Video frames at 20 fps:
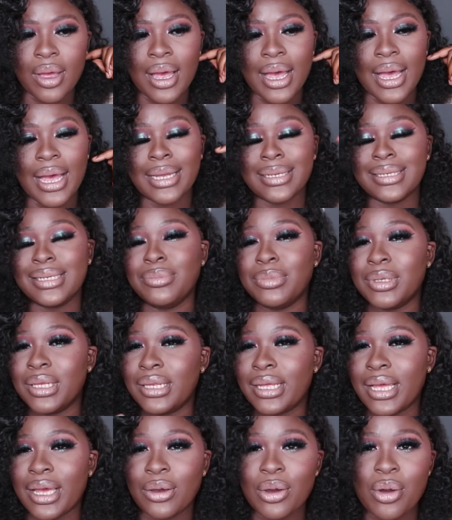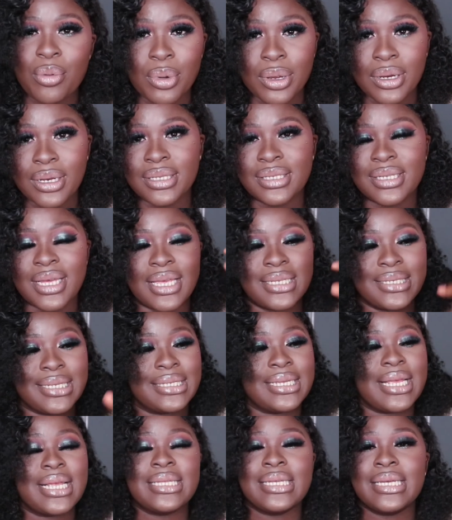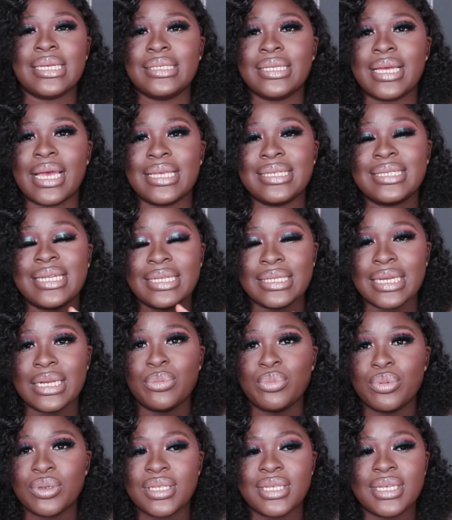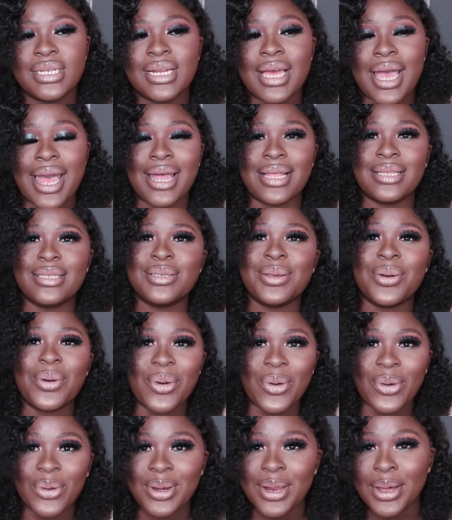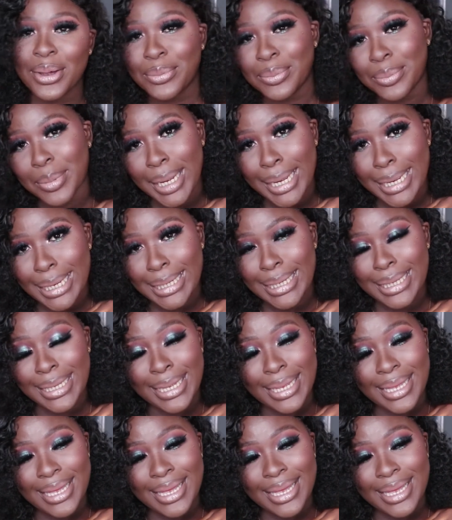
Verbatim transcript: And immediately I got monetized, I started I started putting ads on my